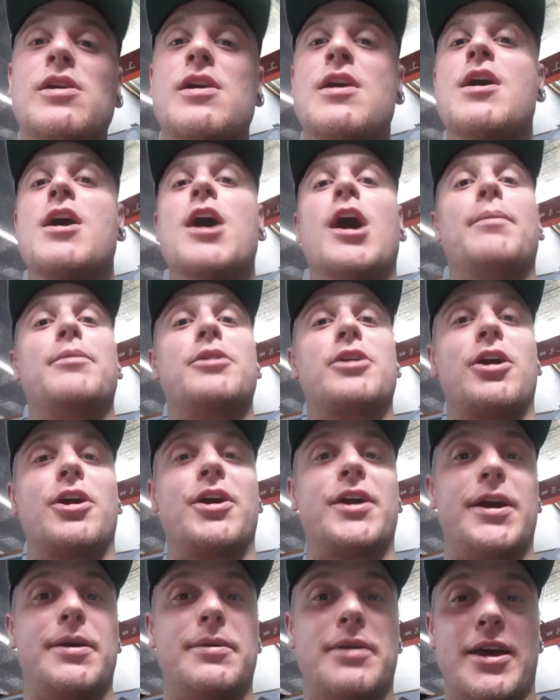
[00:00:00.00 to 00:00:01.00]
I'm going to
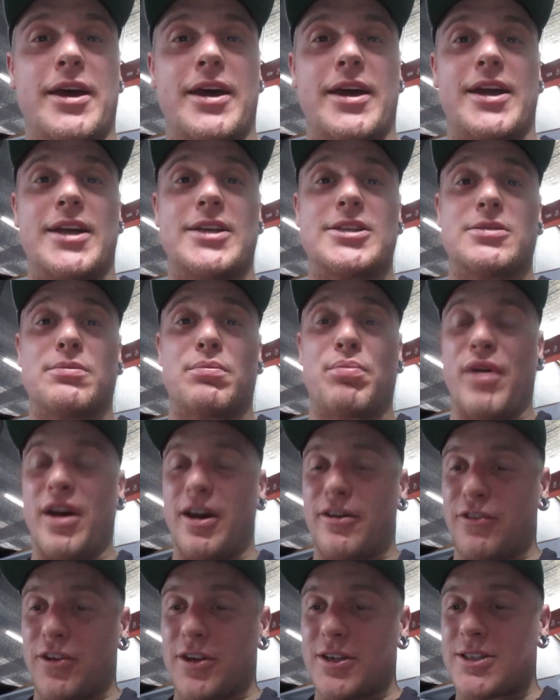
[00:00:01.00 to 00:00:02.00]
go get some
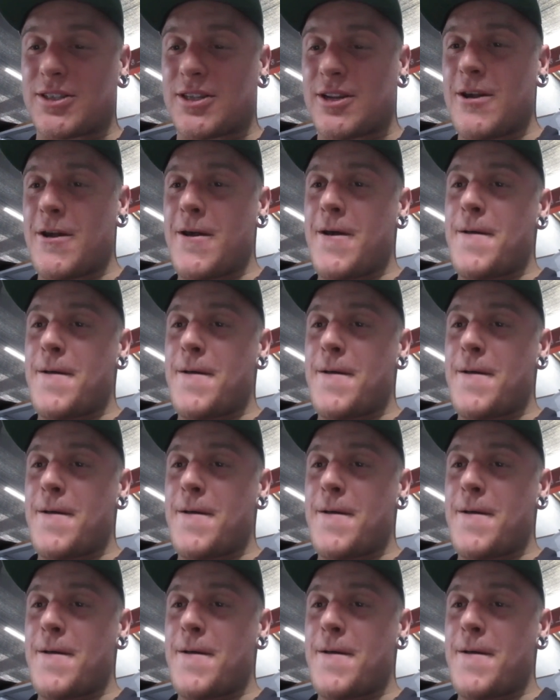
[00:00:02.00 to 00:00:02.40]
breakfast.